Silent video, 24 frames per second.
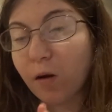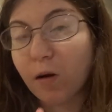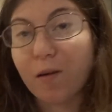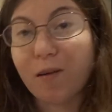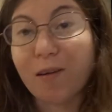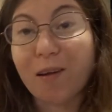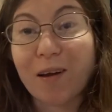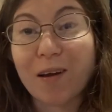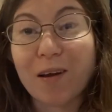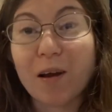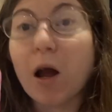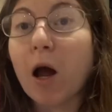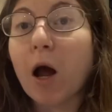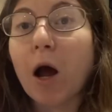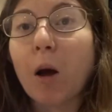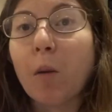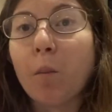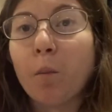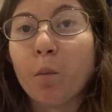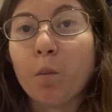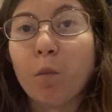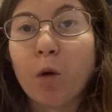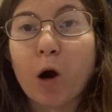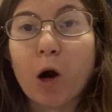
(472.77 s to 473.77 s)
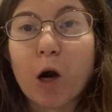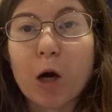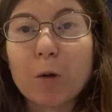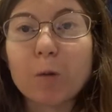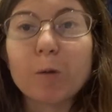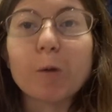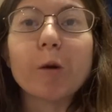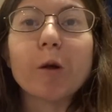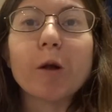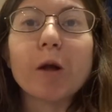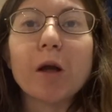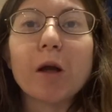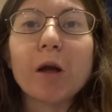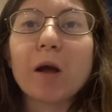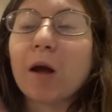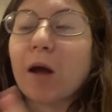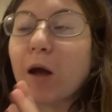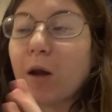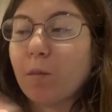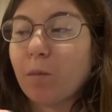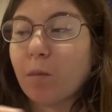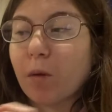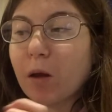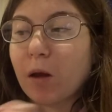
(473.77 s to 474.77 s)
It's like marbly
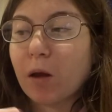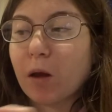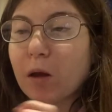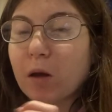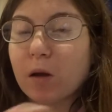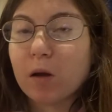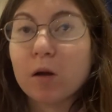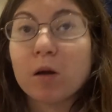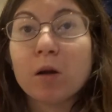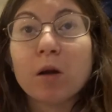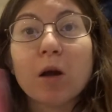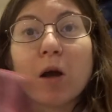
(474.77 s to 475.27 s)
and pink.